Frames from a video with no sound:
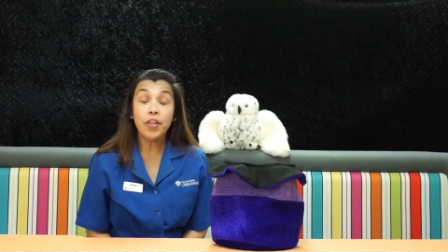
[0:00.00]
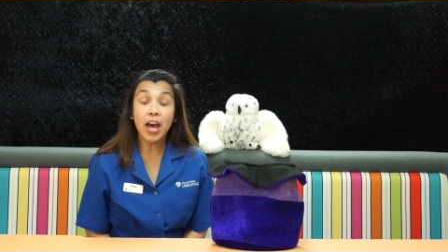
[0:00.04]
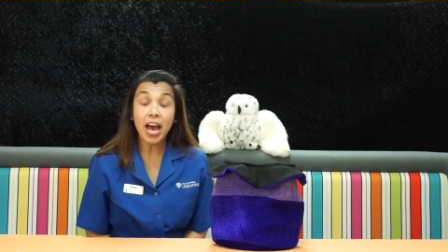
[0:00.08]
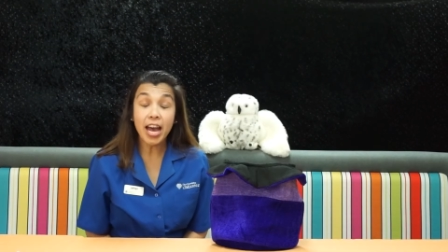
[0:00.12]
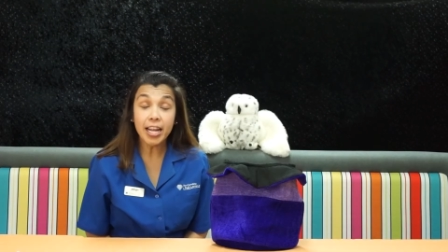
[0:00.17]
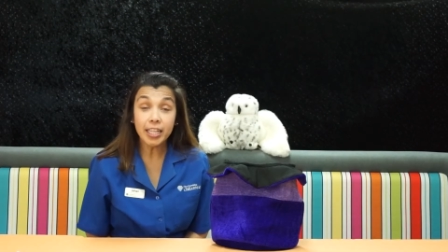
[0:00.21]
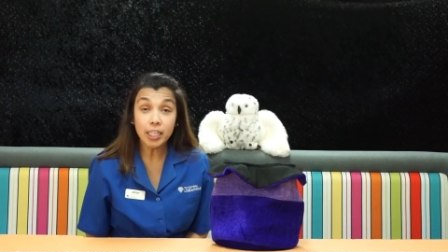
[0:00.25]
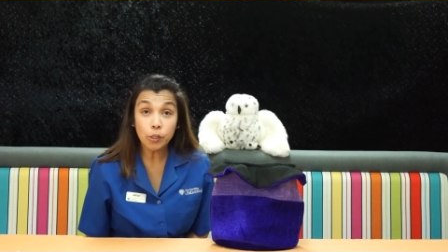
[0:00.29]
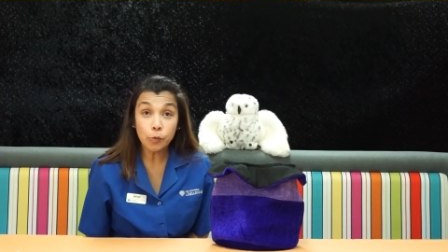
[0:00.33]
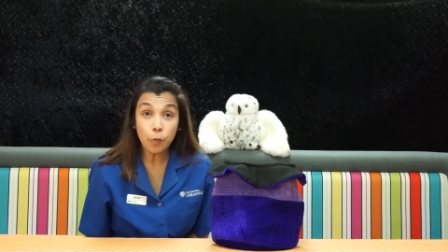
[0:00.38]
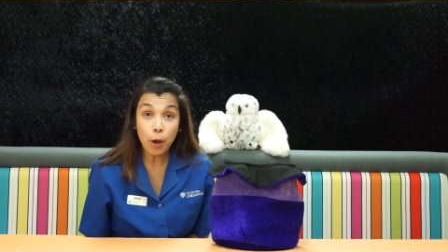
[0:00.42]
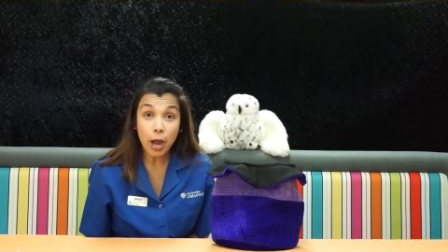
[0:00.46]

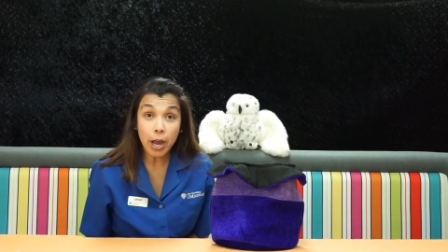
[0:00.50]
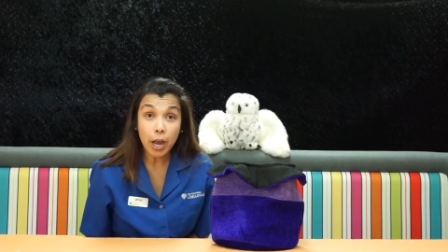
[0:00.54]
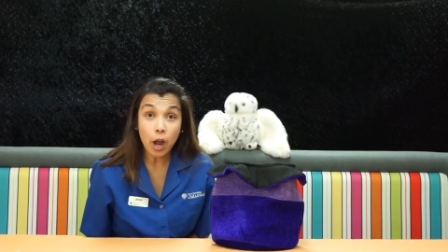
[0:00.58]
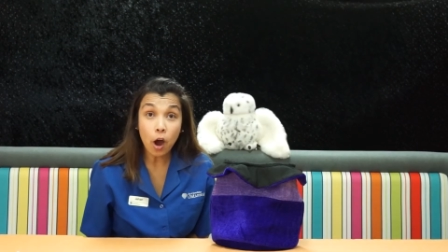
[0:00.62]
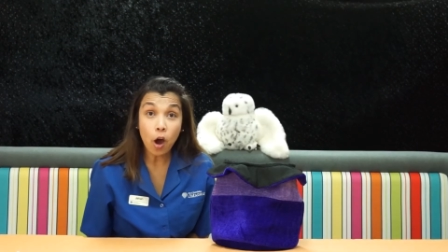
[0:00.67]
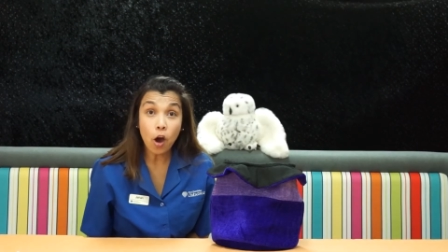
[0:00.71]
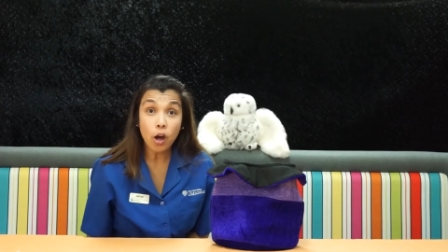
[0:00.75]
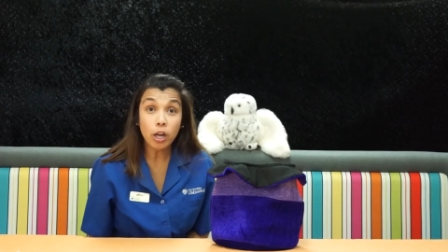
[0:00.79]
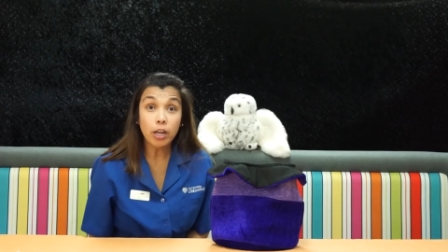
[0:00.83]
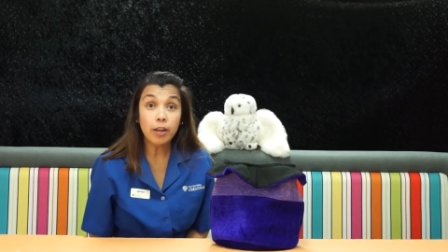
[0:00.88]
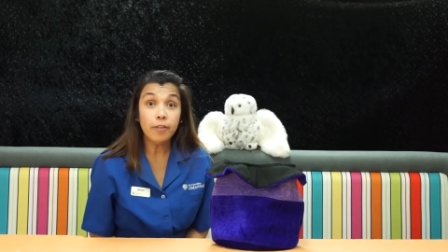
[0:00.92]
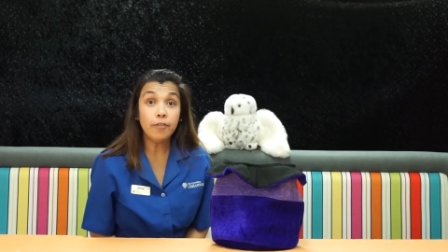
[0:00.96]
that's why
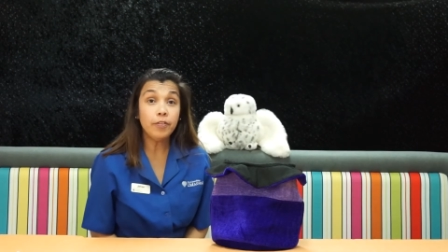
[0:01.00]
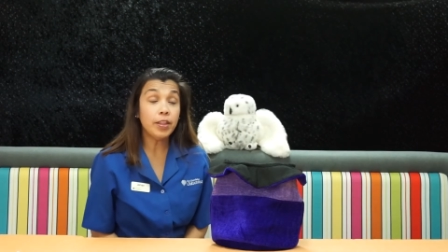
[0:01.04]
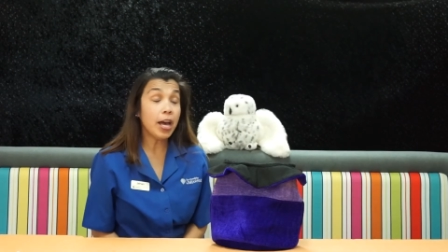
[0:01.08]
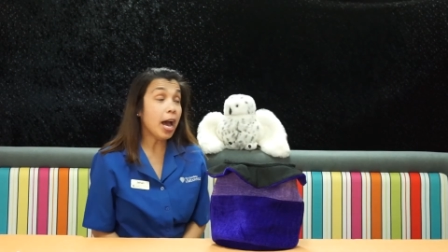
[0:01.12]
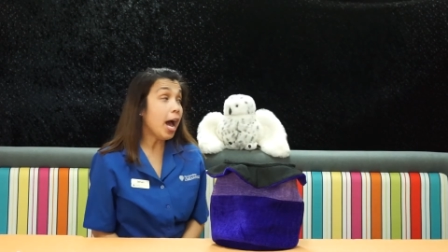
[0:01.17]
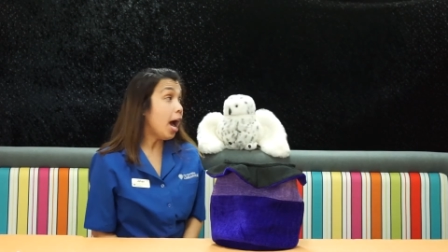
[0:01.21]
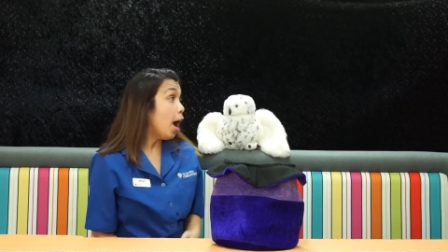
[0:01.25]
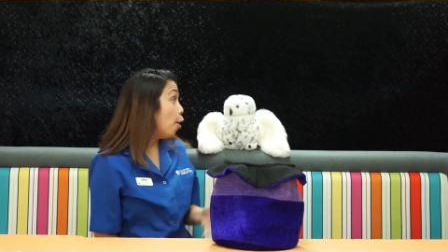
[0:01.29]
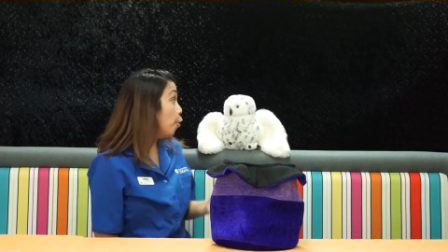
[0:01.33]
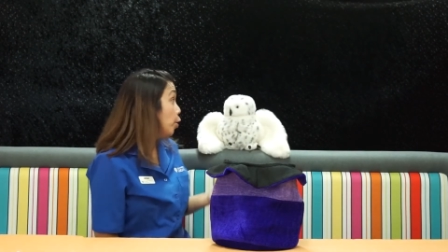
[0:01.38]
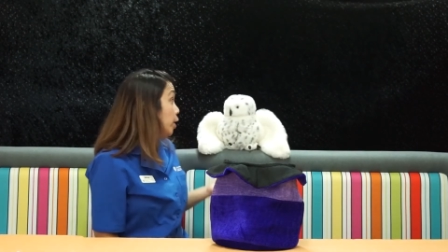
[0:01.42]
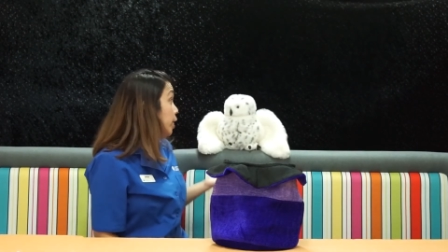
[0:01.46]
Olive the
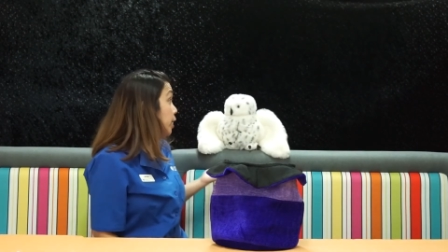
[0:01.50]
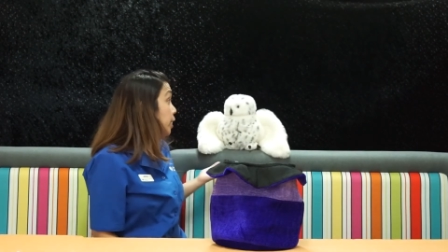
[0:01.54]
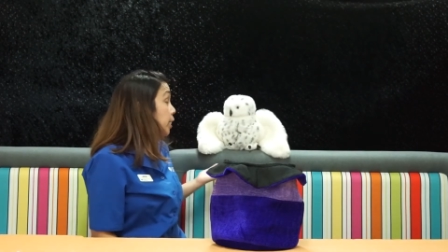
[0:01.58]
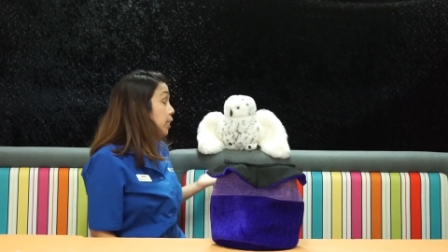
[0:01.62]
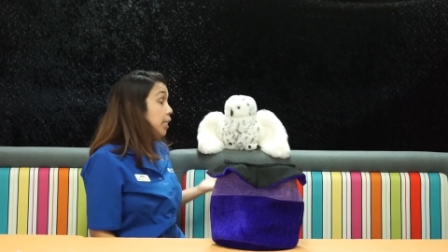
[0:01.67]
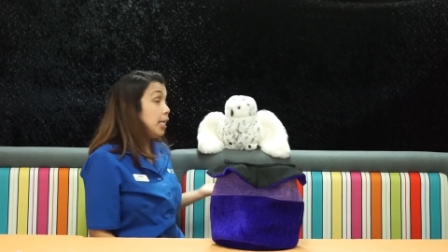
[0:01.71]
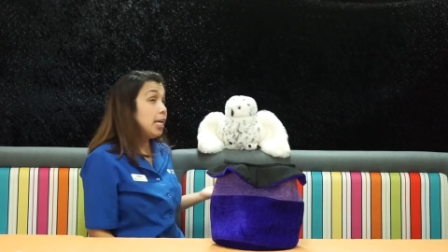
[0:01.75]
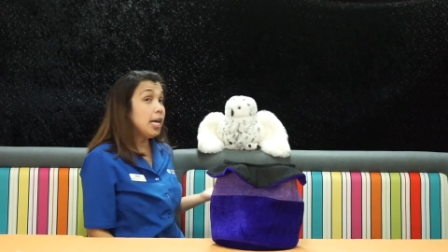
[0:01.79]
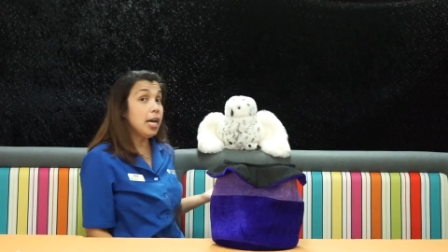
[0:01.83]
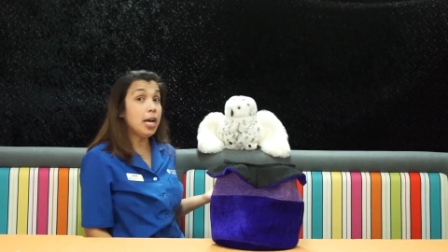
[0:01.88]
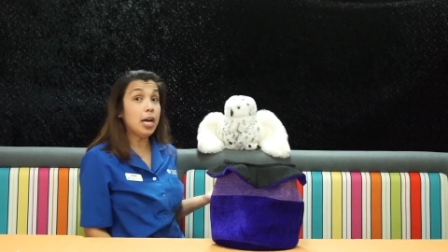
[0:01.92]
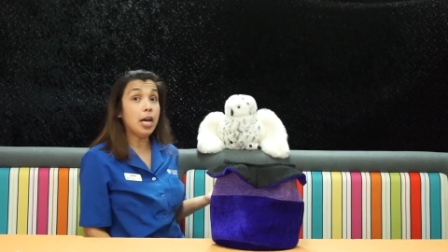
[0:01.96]
Owl is
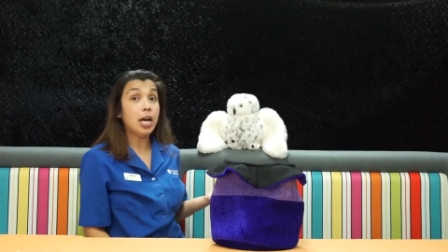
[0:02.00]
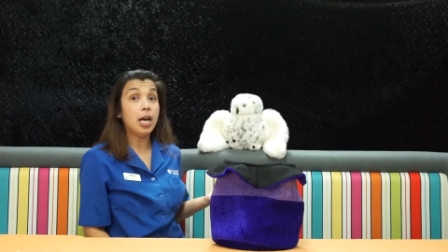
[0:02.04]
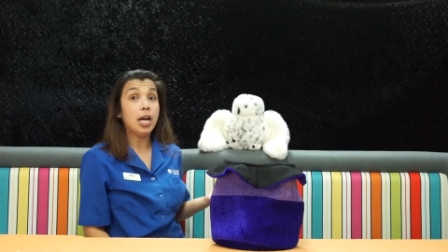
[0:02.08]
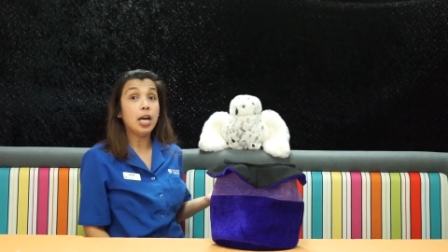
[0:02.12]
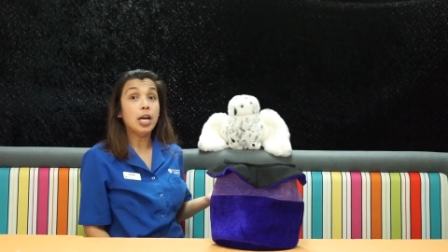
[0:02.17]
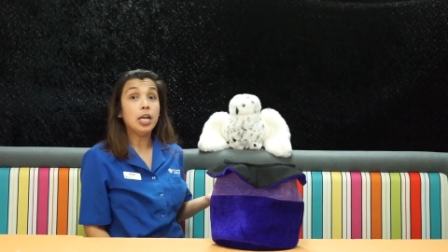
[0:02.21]
here